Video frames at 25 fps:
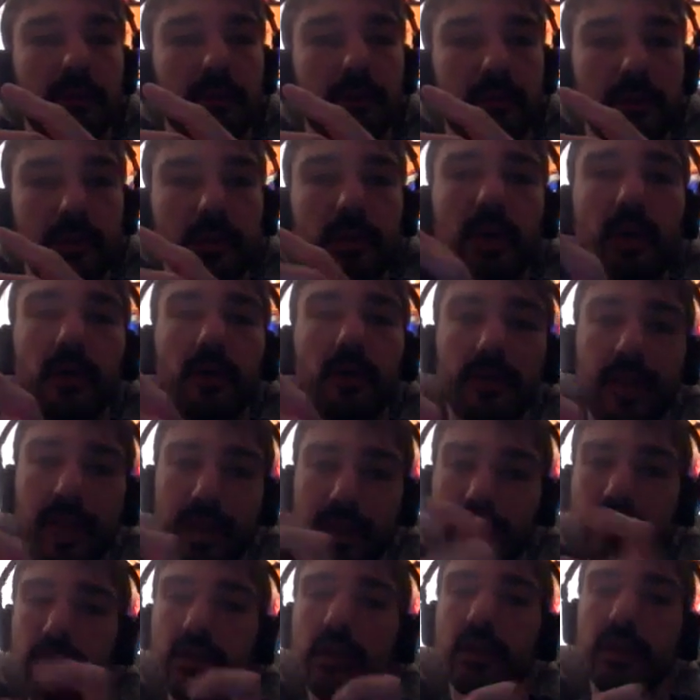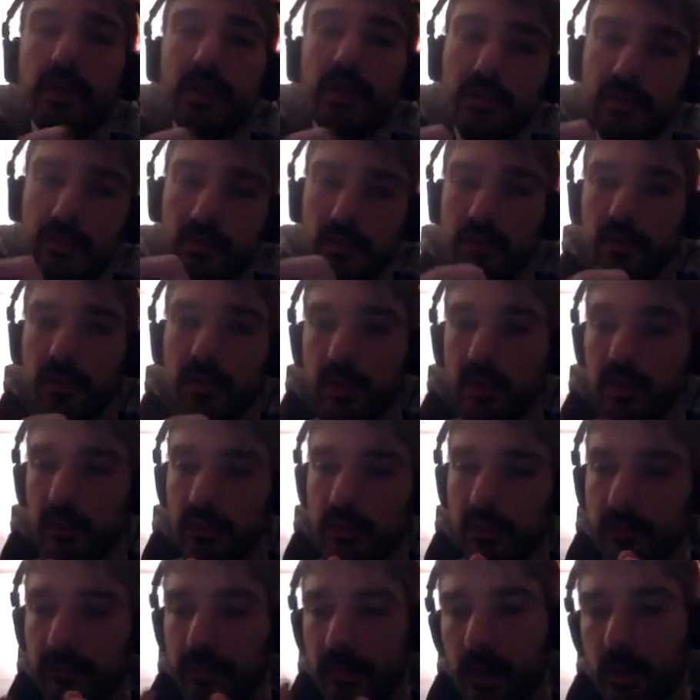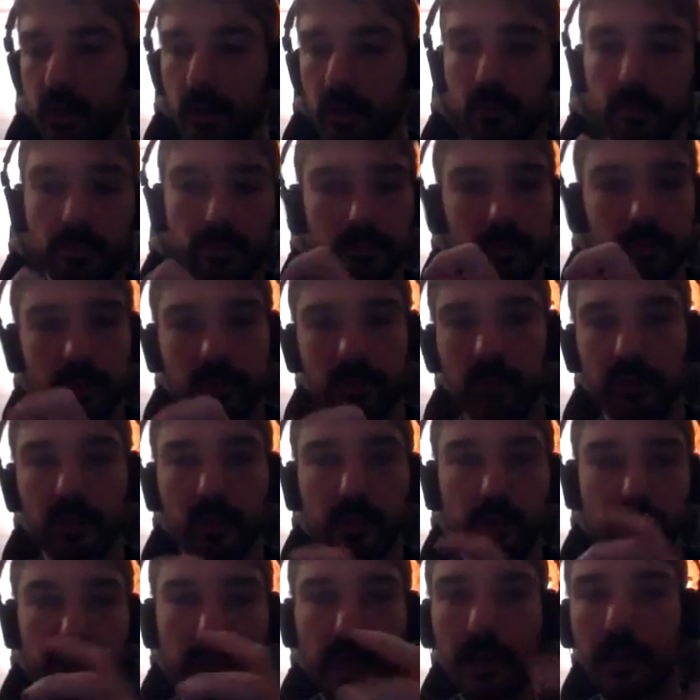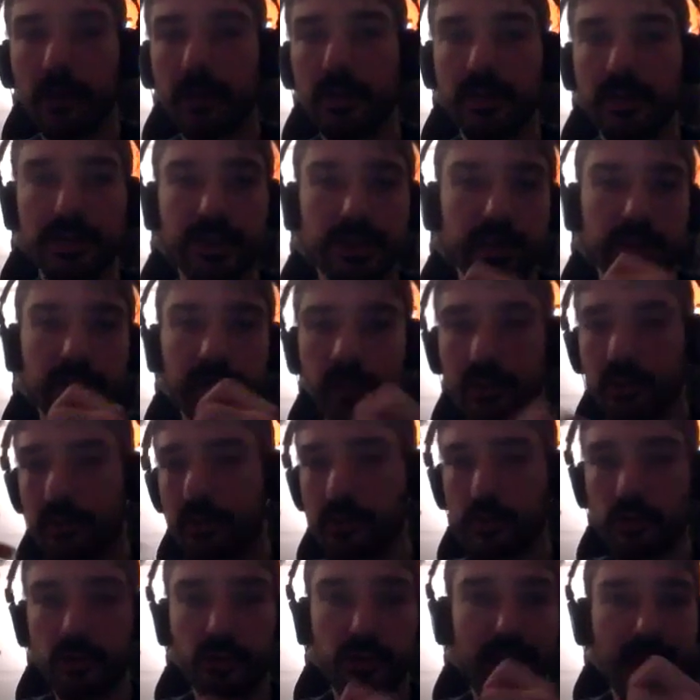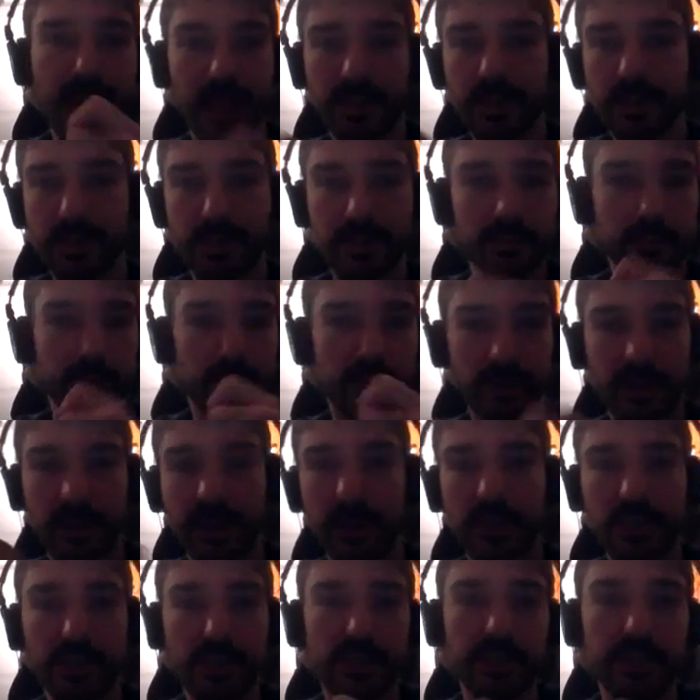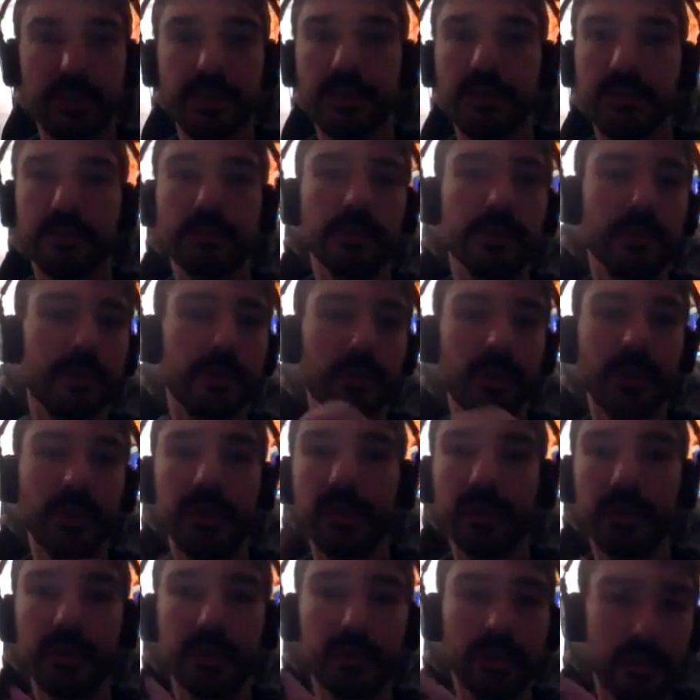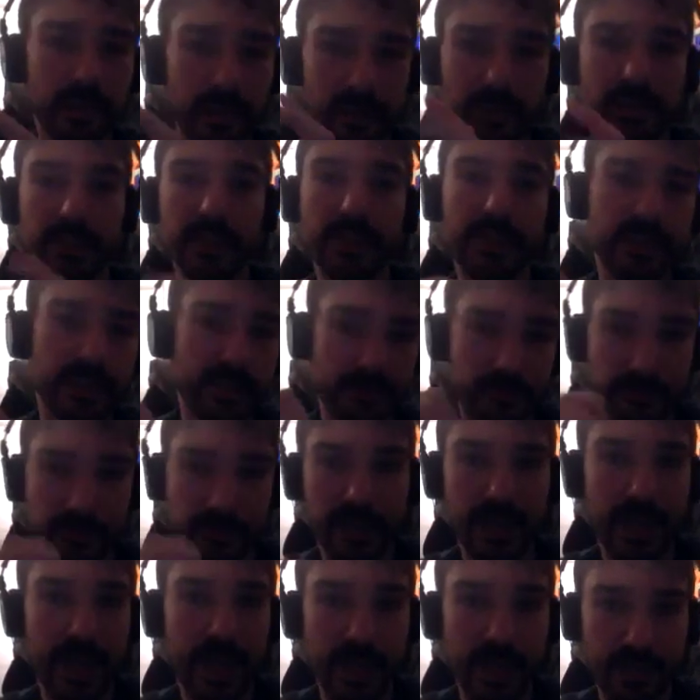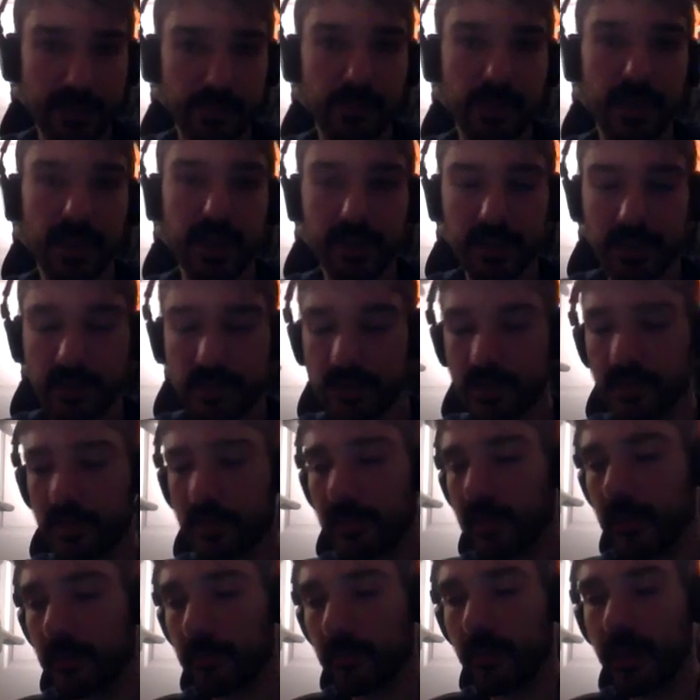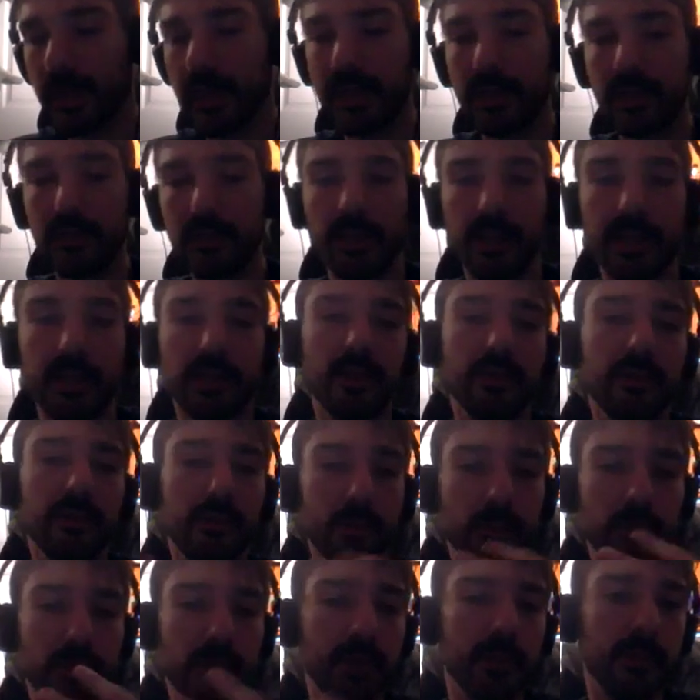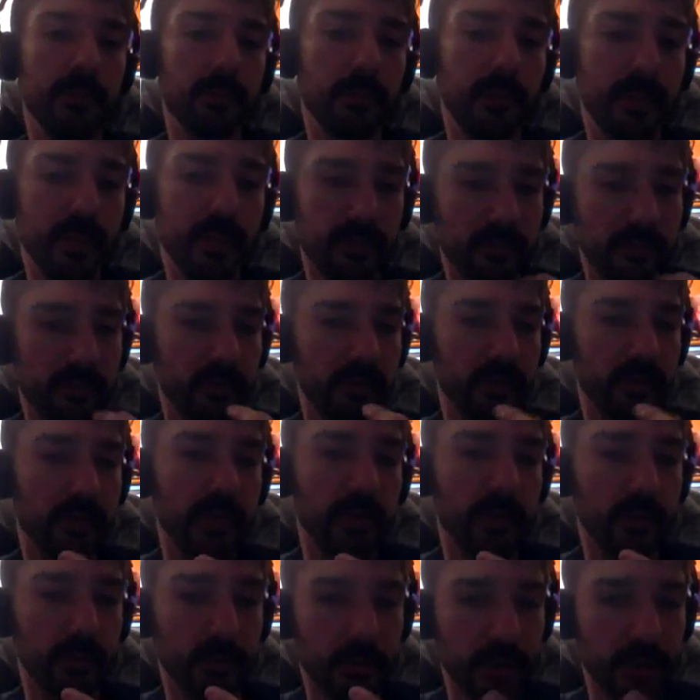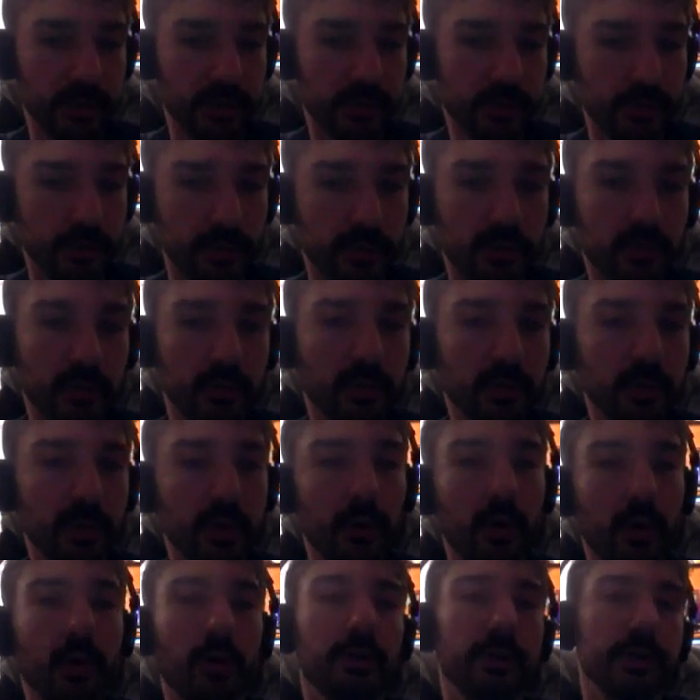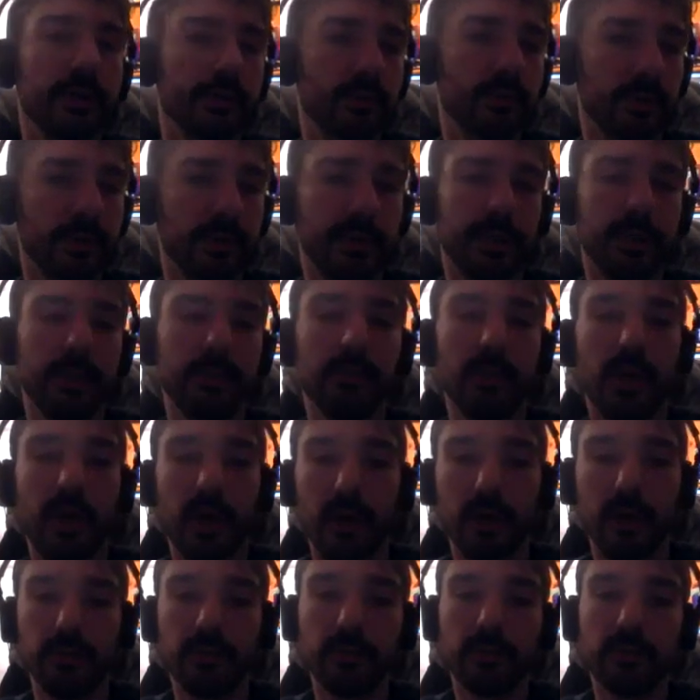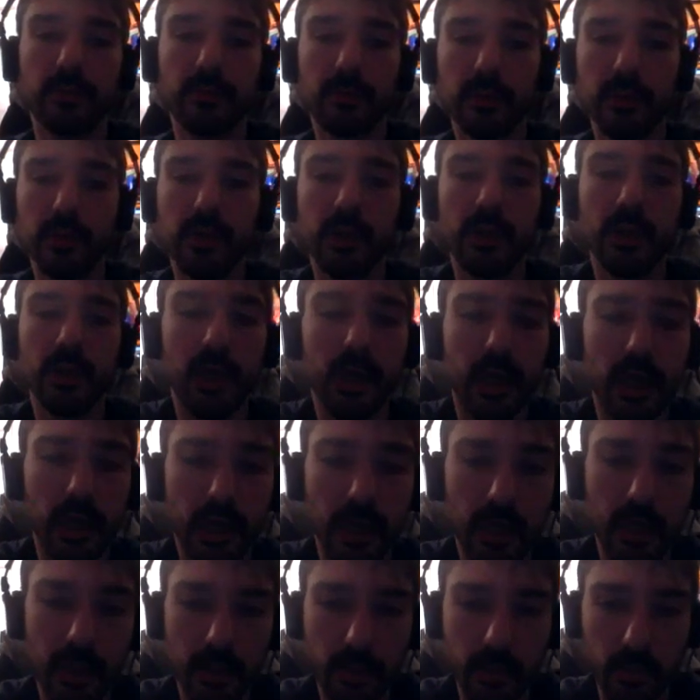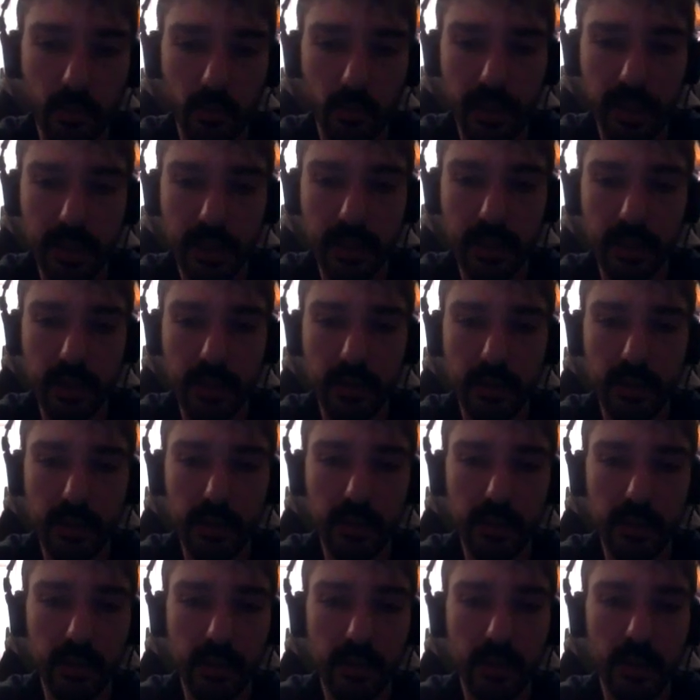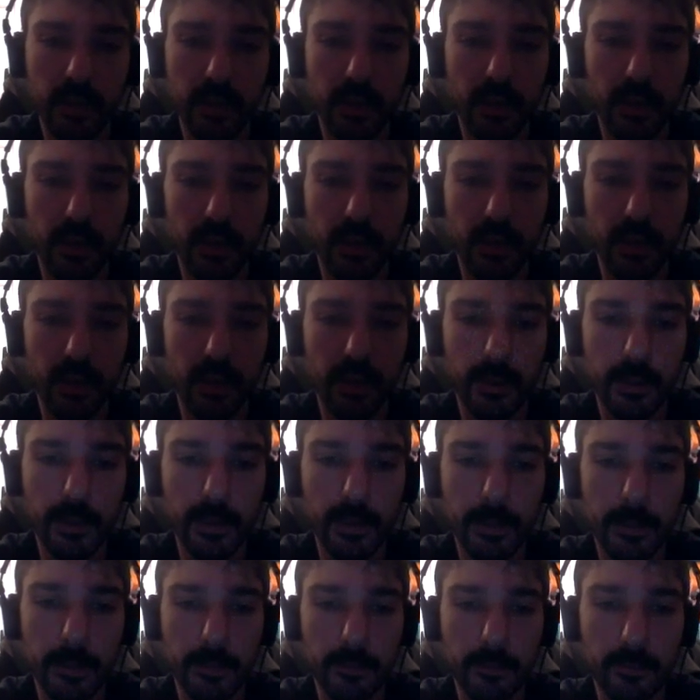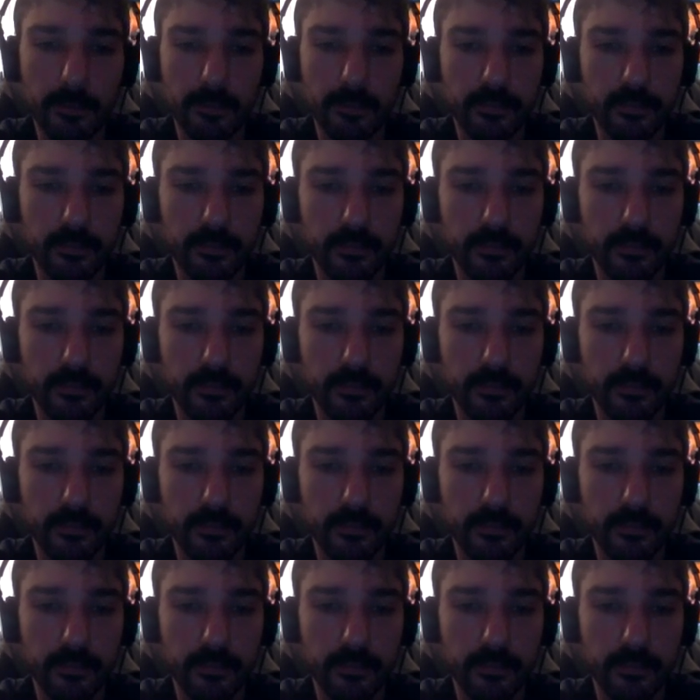and then you can develop comparison and contrast relations between these different aspects, right? Like you would with the original Holy Trinity model, where from